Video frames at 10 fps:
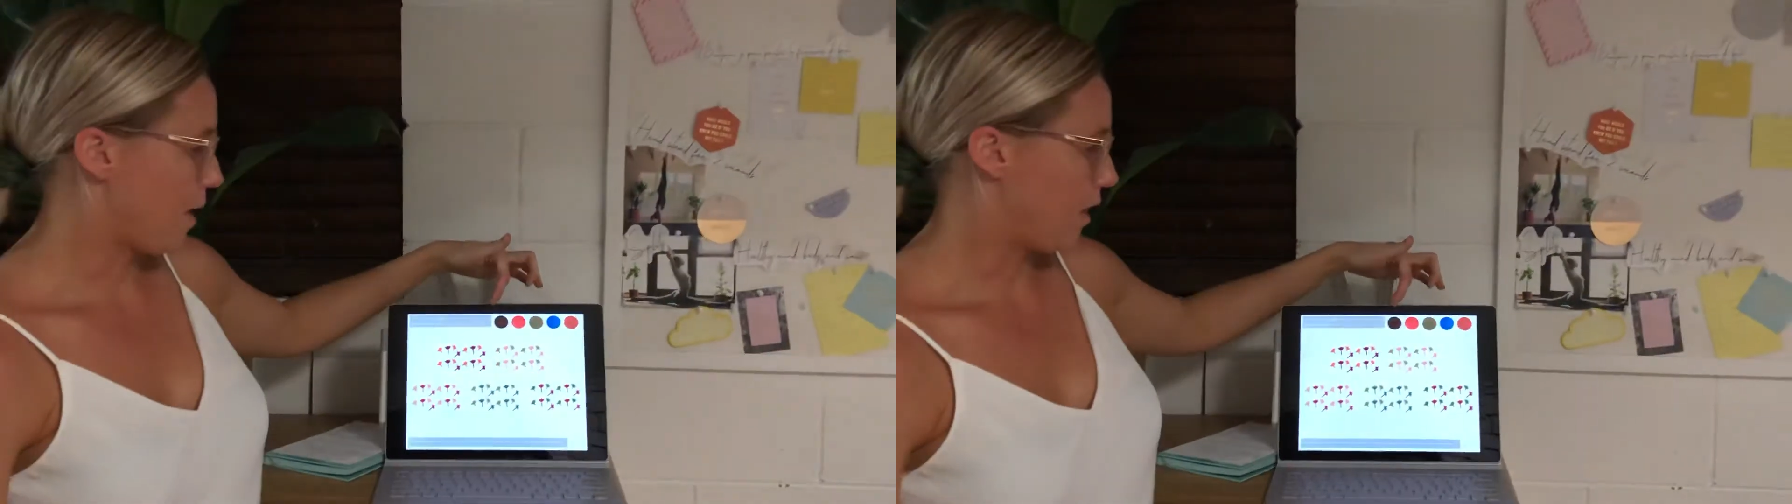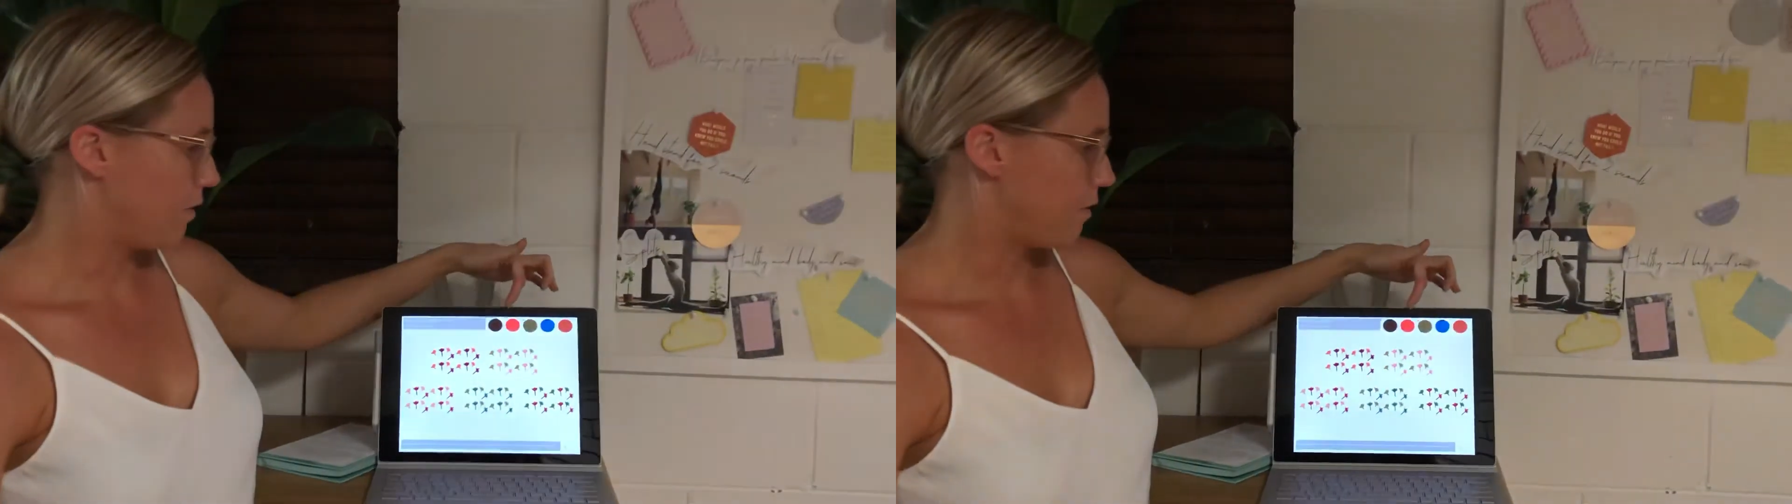
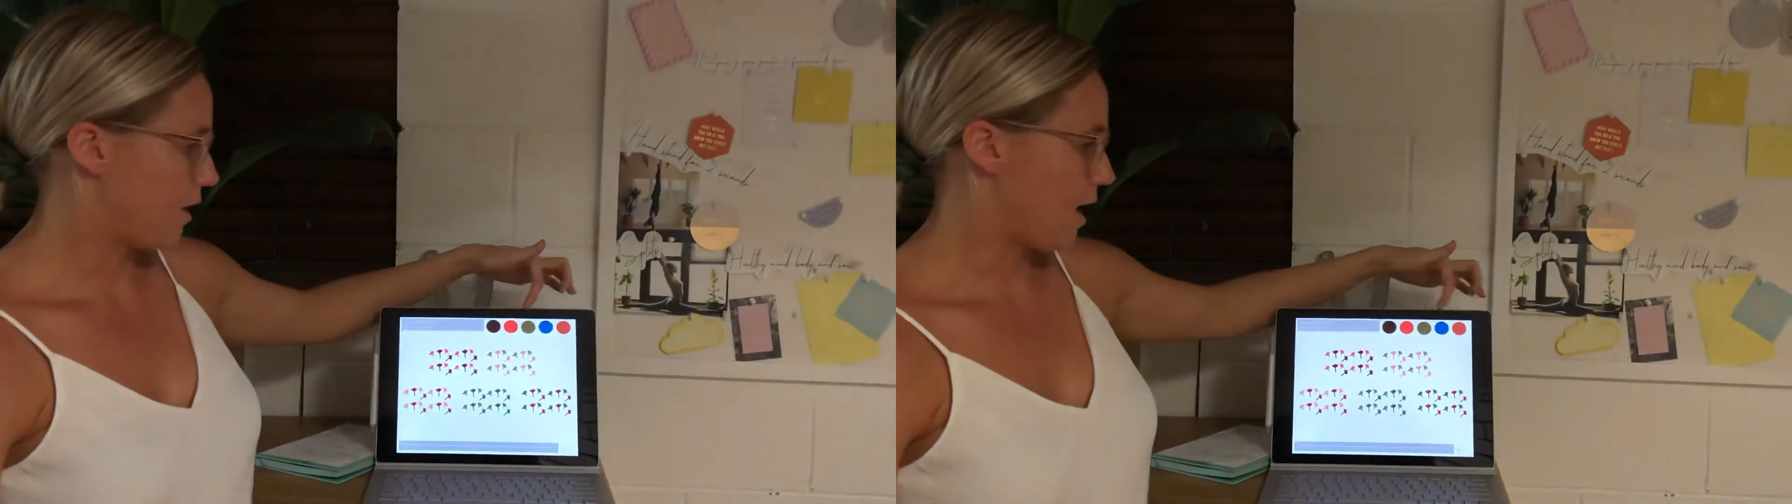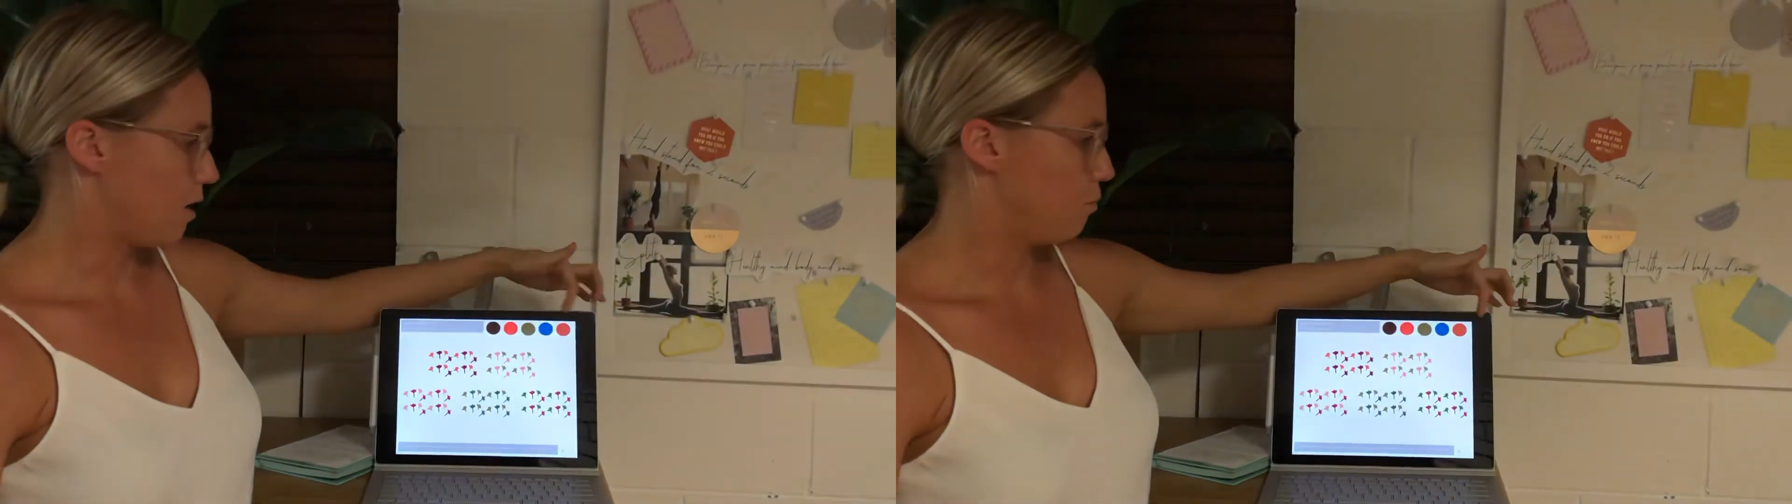palette that
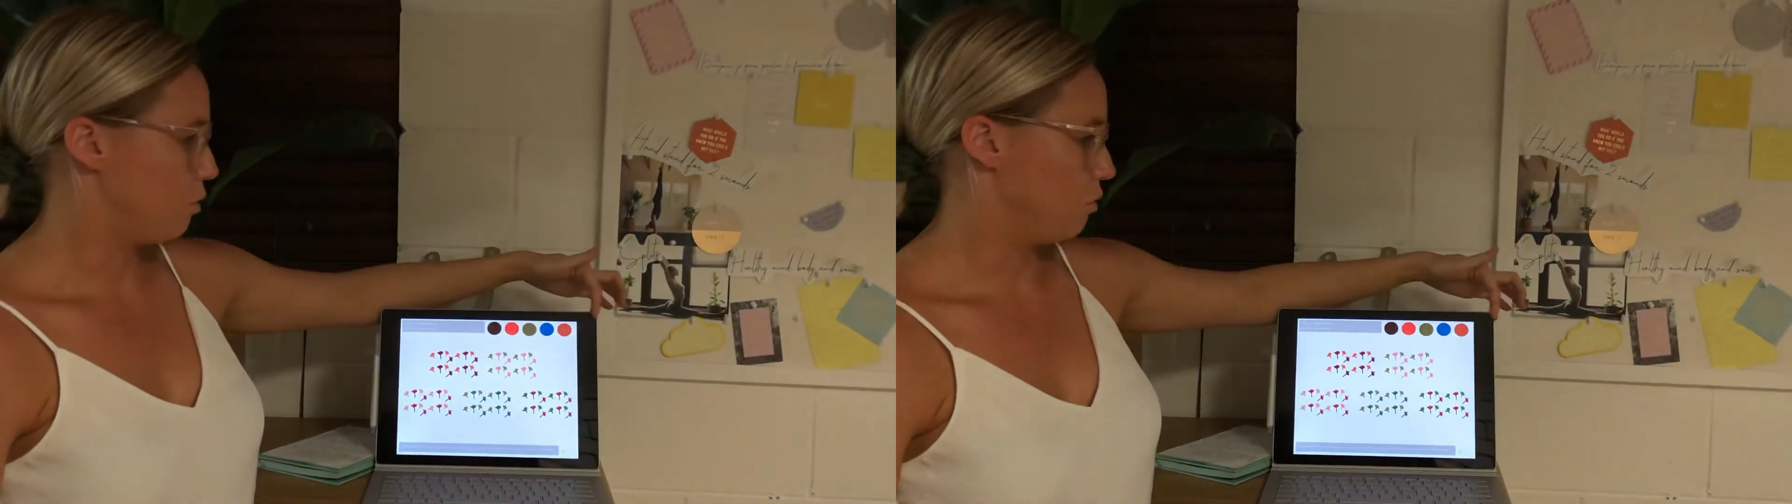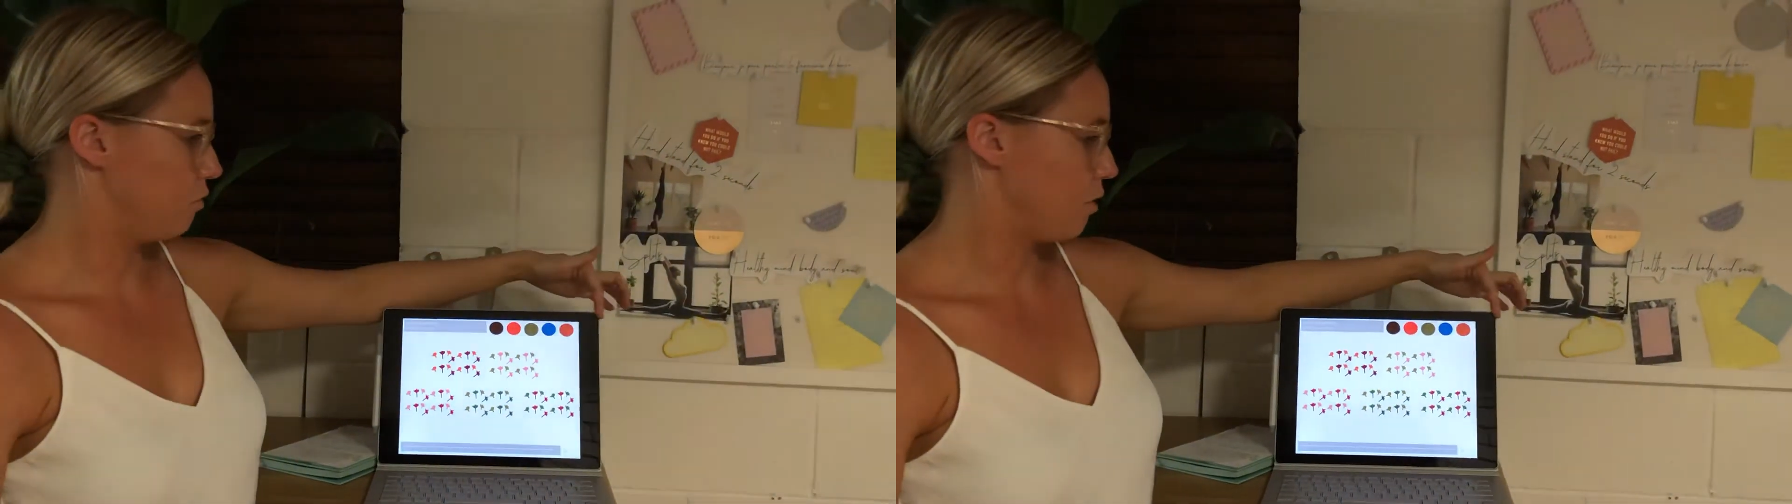I had
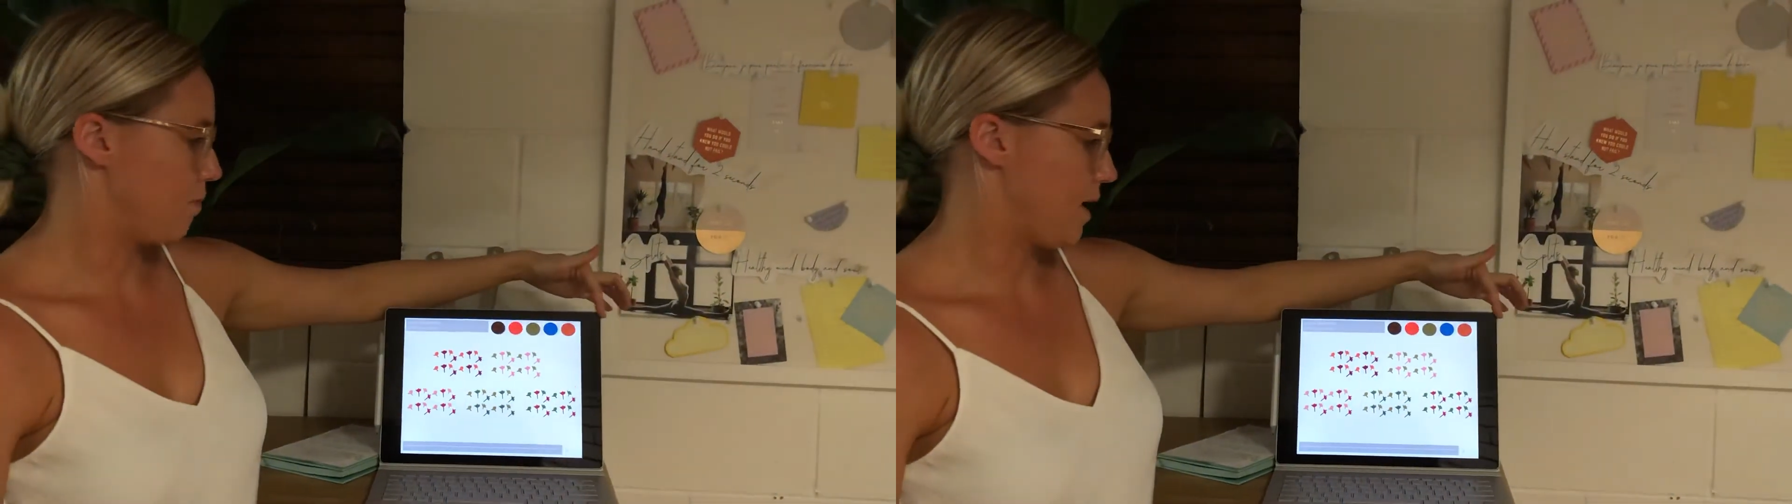pulled from